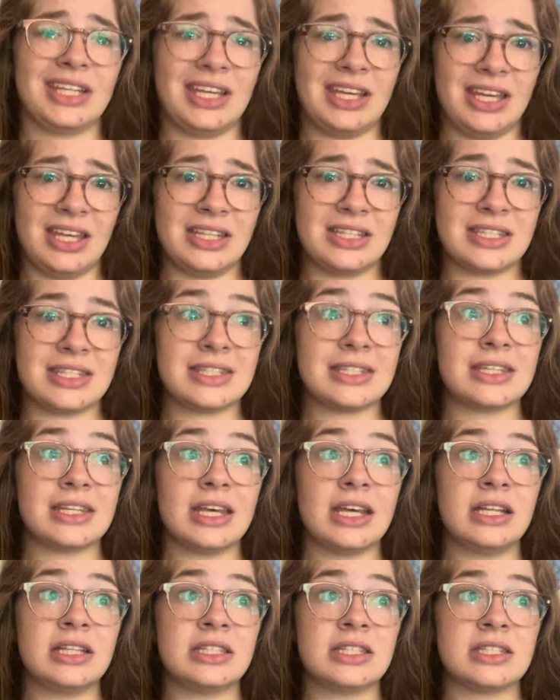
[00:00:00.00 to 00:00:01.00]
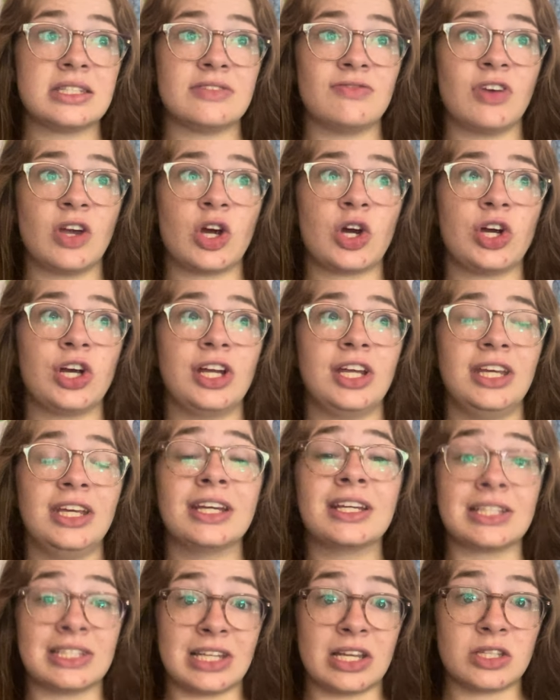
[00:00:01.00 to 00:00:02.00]
It's very
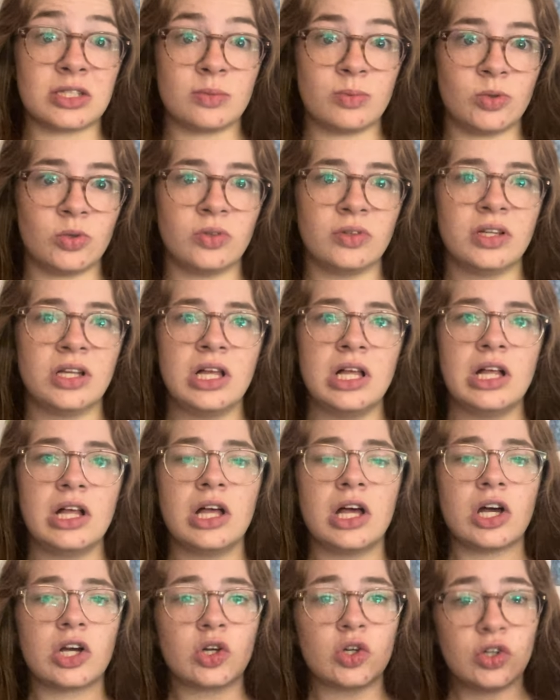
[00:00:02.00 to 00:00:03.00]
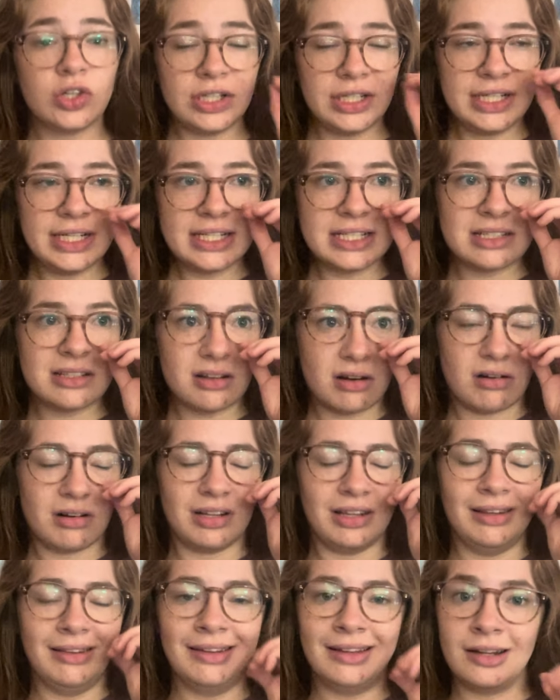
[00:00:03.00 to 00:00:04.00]
accessible. Acrylics are a
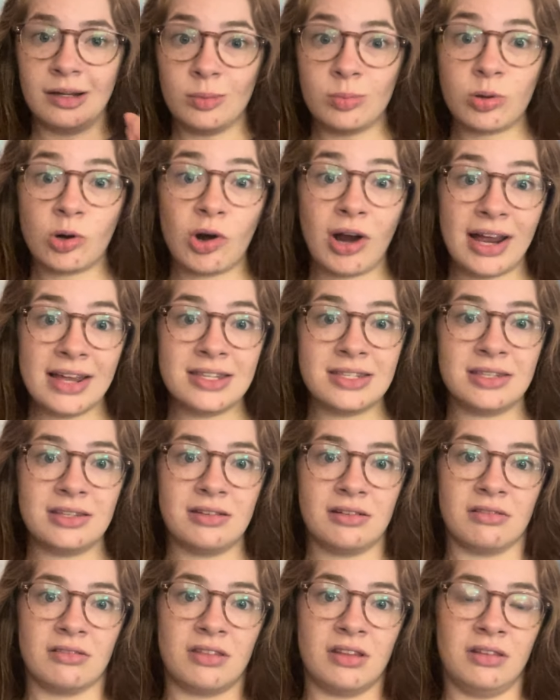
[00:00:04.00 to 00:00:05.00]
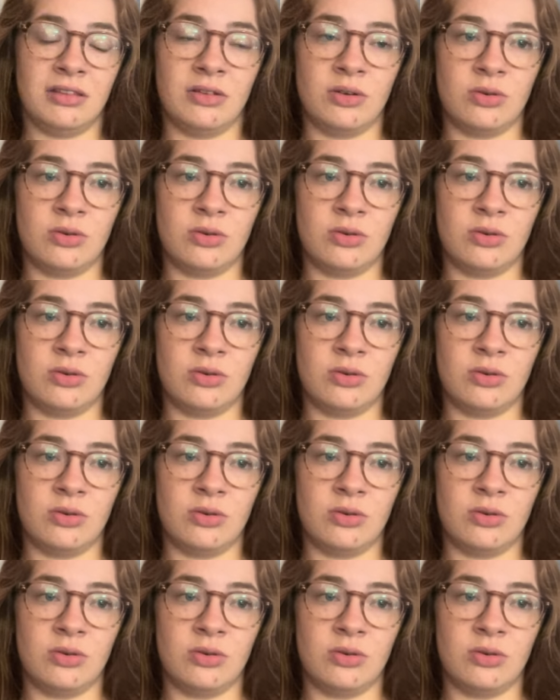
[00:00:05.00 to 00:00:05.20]
little pricier than